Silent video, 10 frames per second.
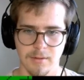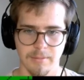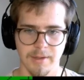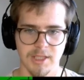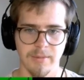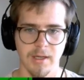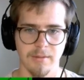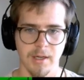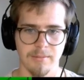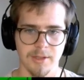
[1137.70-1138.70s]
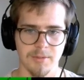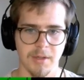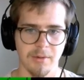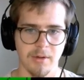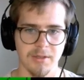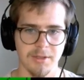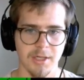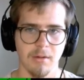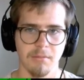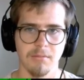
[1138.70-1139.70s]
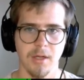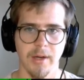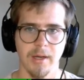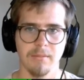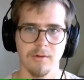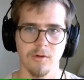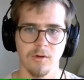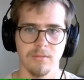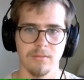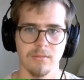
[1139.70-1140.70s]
Must have been, yeah. That's probably the way I was supposed to go. Okay, cool.